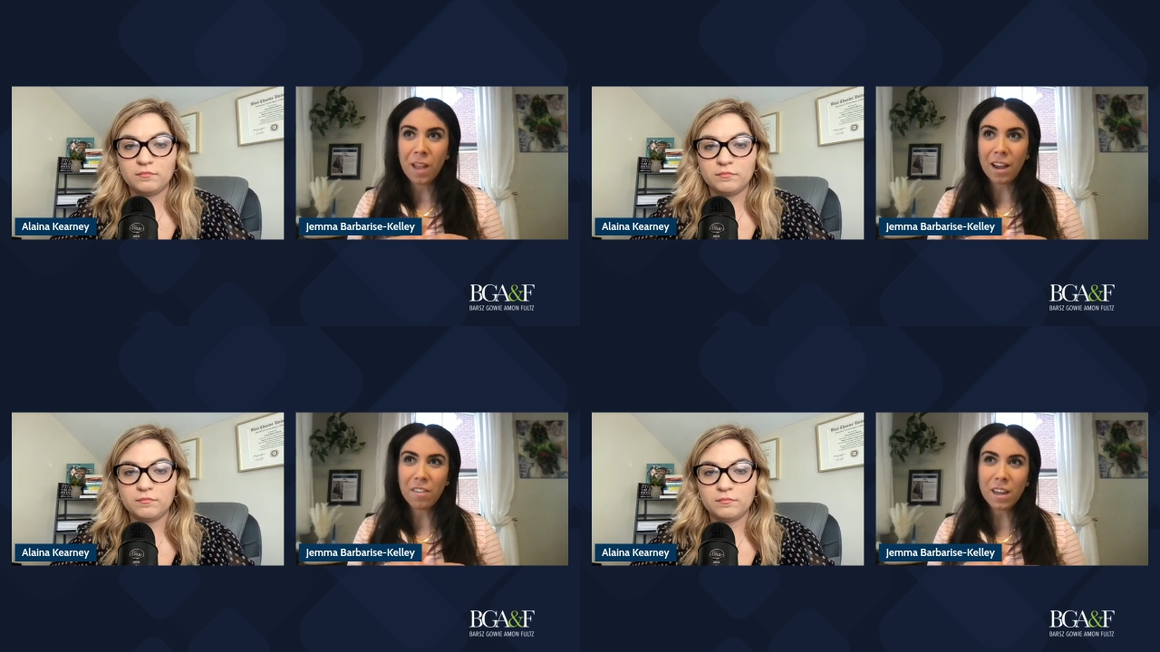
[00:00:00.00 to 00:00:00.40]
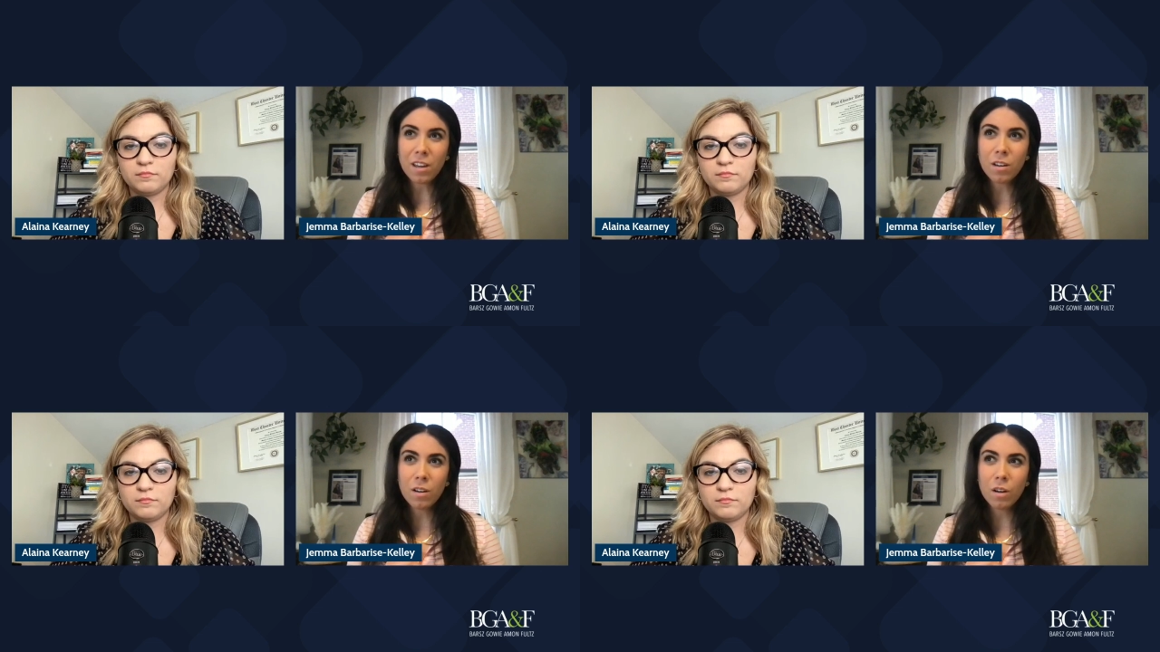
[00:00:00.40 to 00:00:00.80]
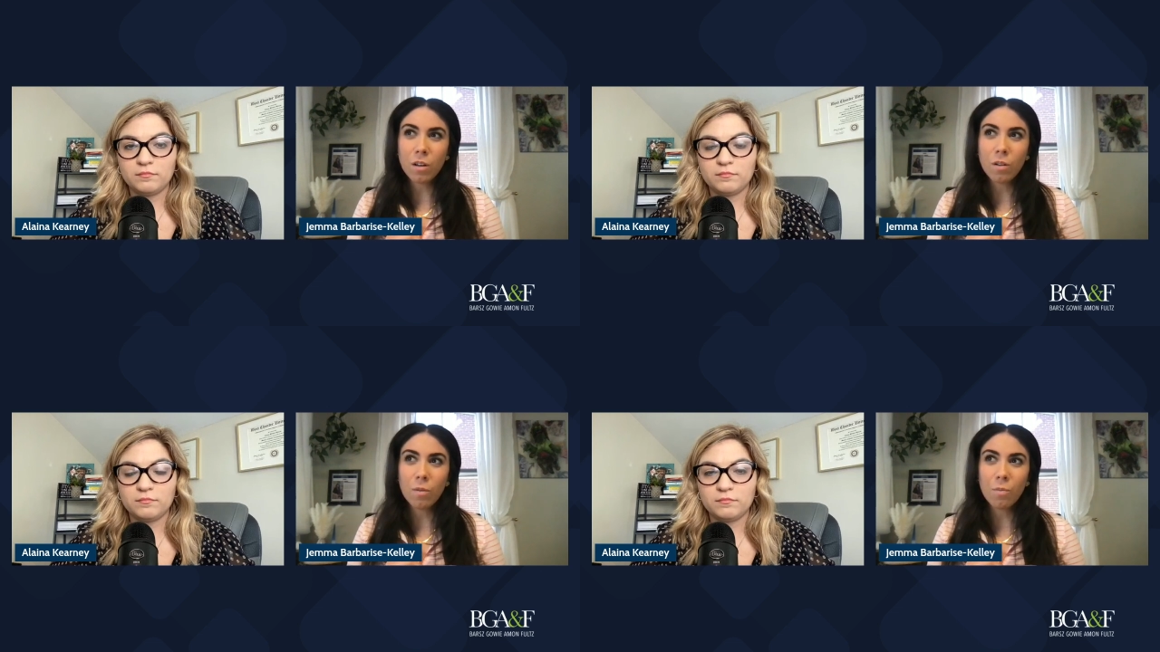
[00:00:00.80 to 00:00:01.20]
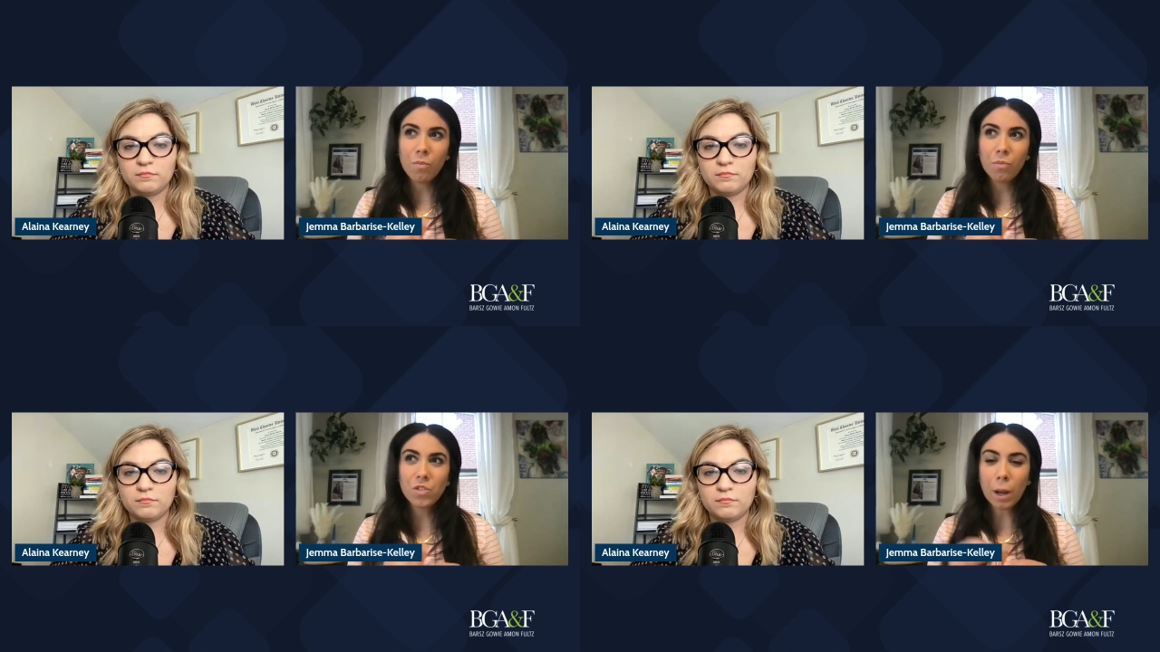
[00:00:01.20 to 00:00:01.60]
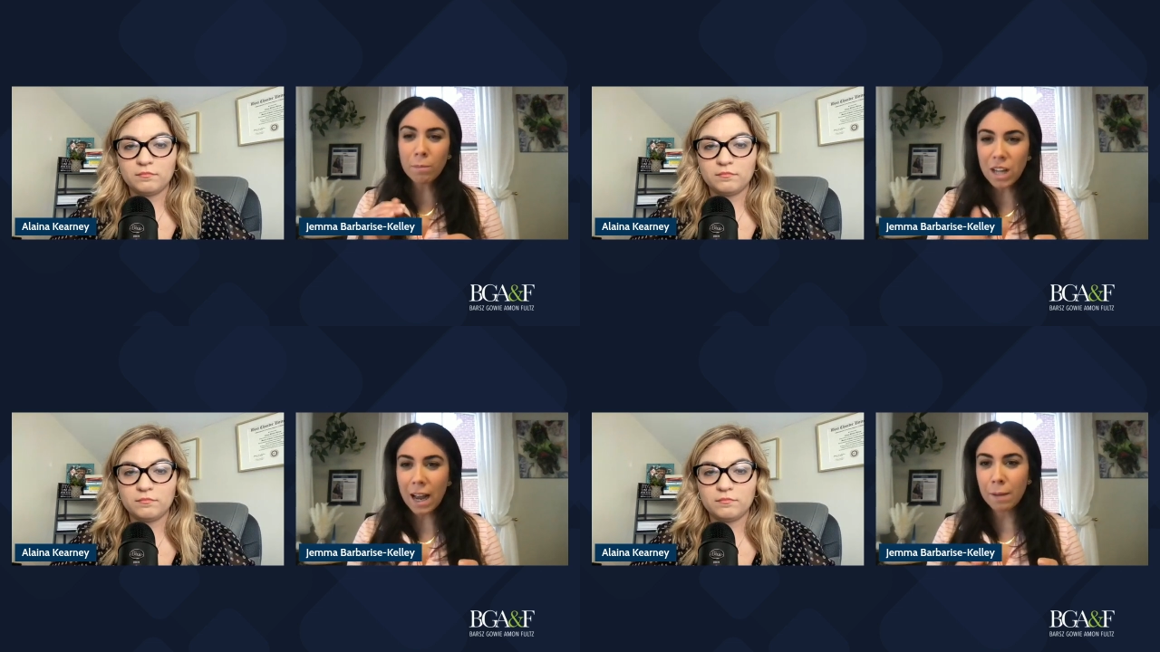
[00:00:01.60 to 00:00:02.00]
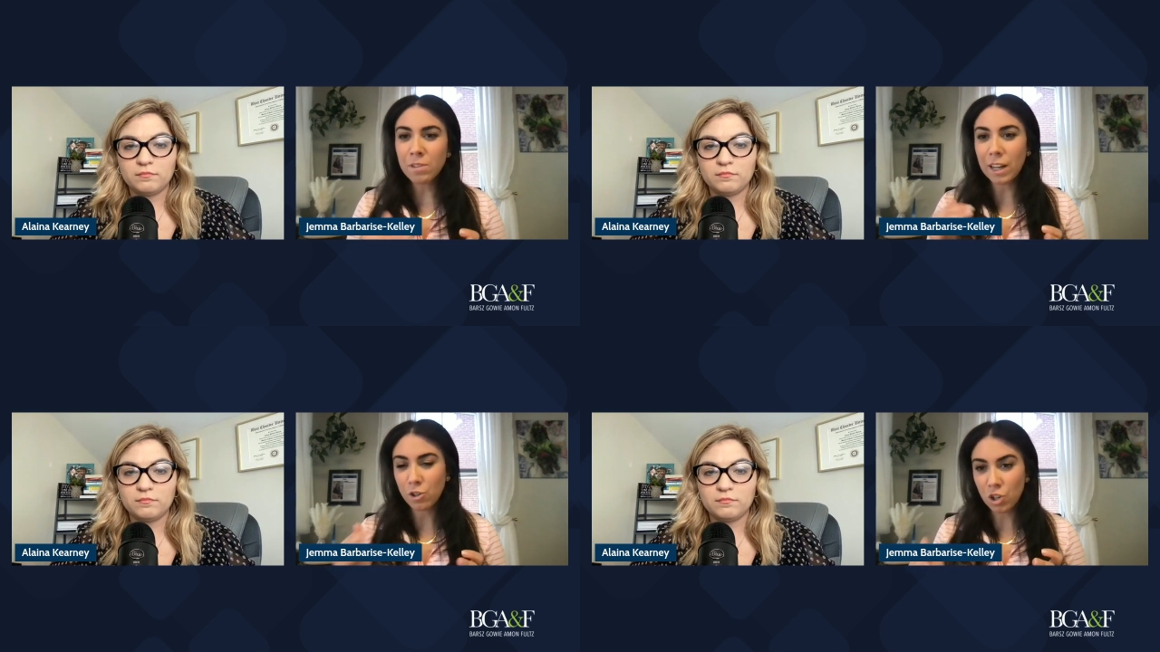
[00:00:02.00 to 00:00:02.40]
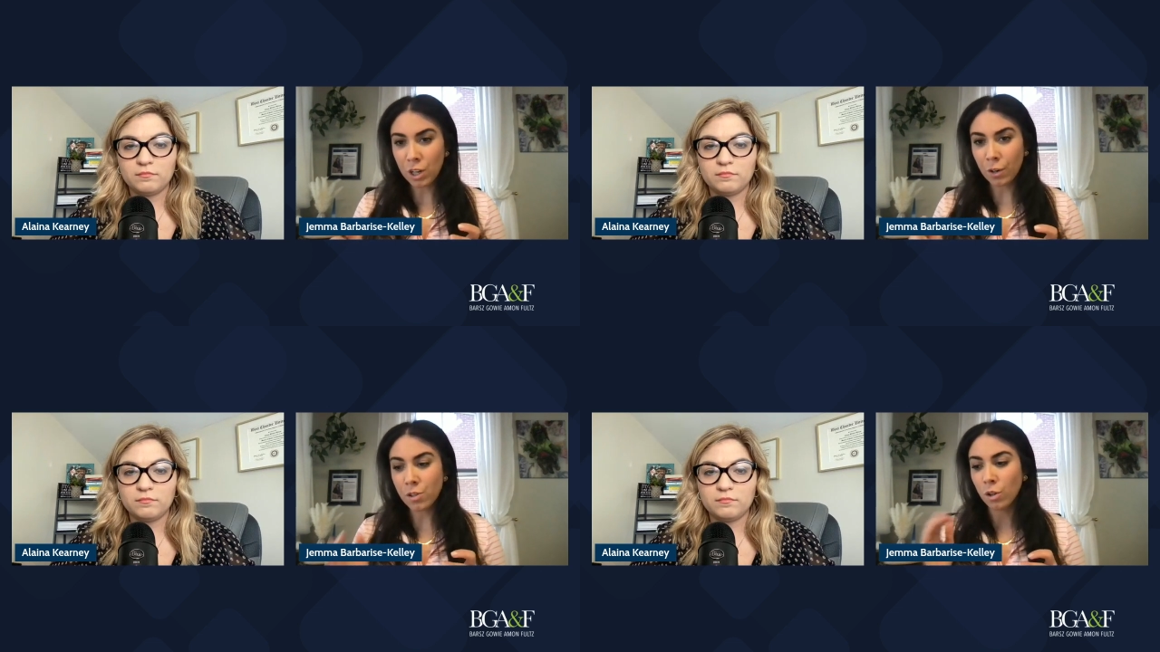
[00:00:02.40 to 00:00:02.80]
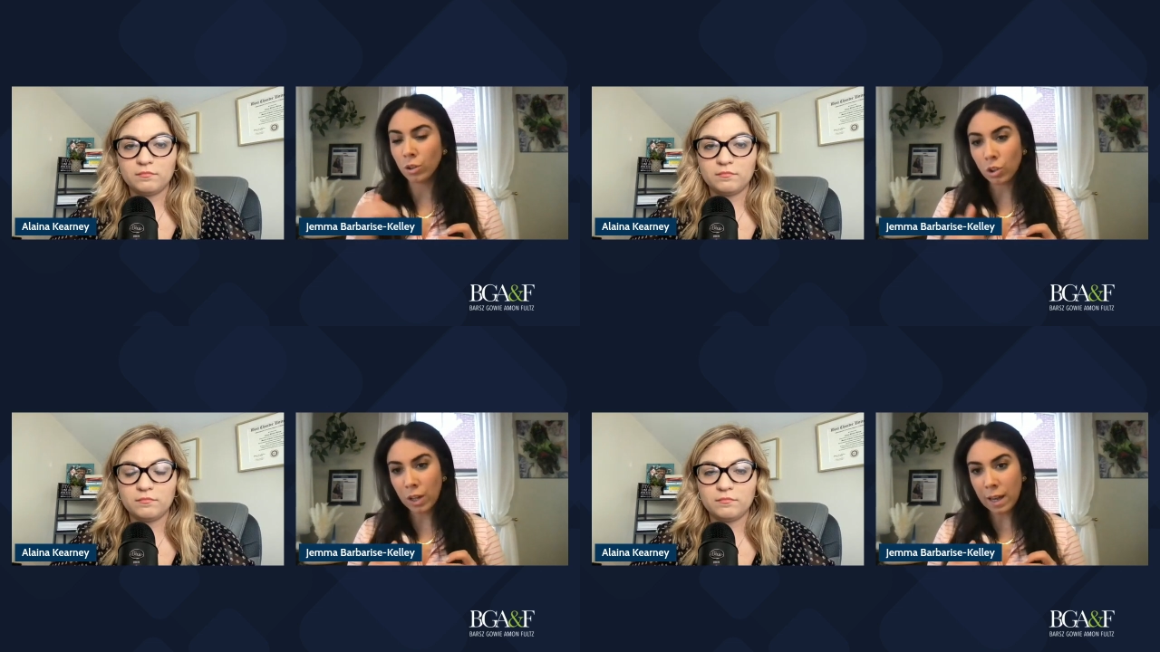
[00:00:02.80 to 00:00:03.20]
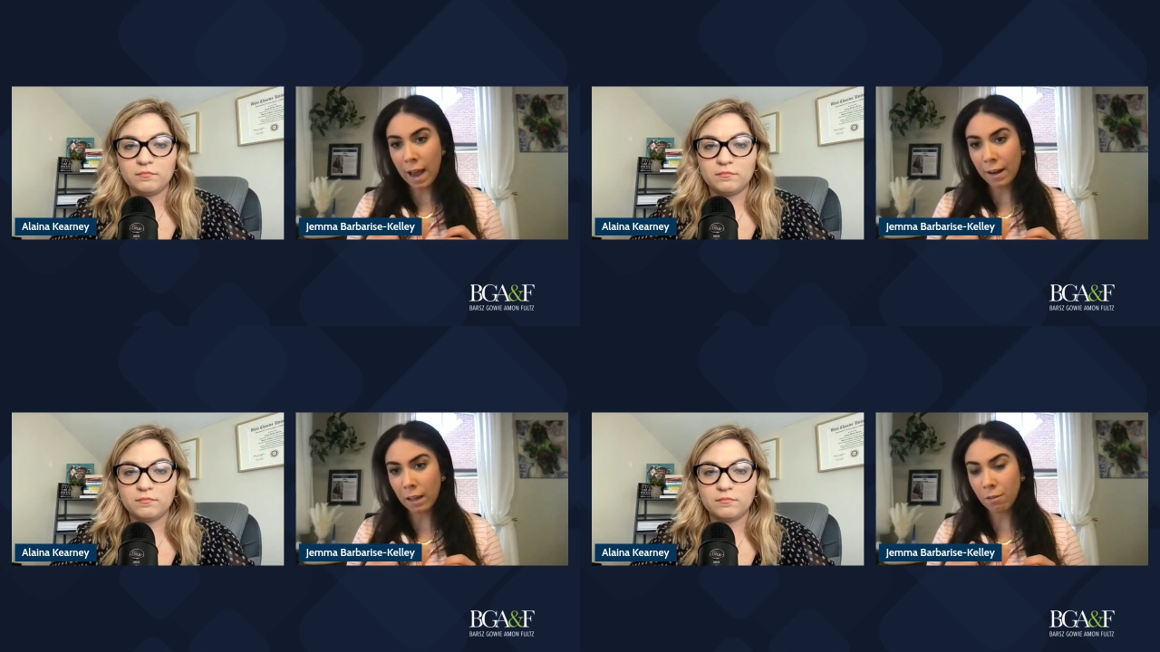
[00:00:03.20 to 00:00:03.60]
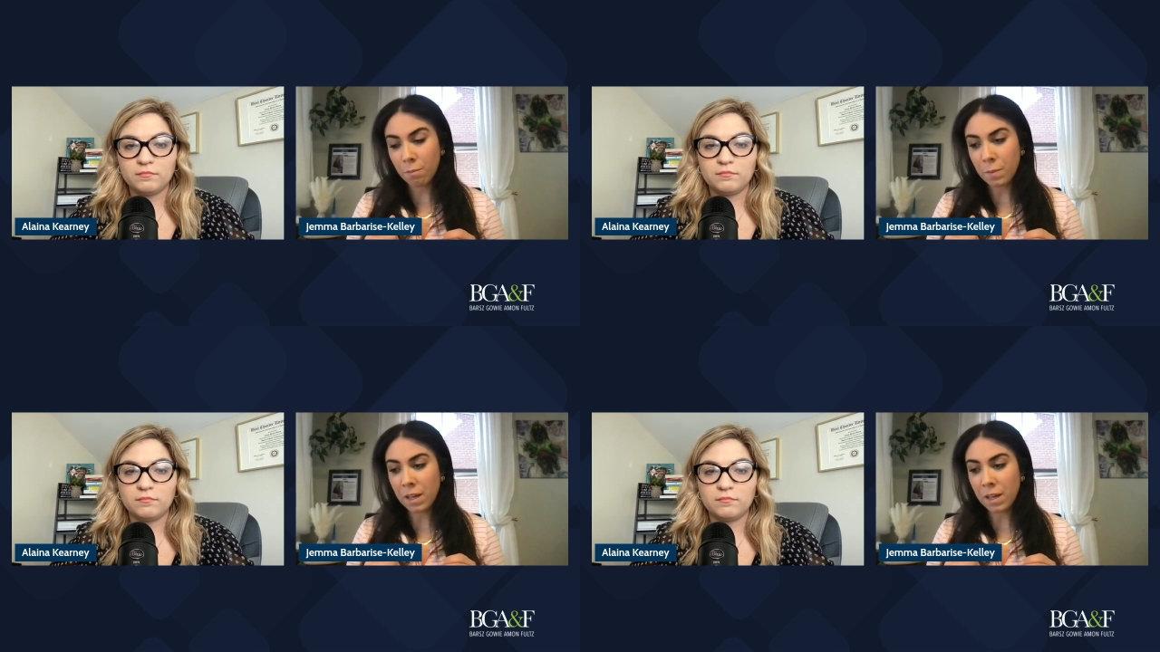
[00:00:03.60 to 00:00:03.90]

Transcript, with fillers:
Speaker 1: I think sometimes engineers are looking at it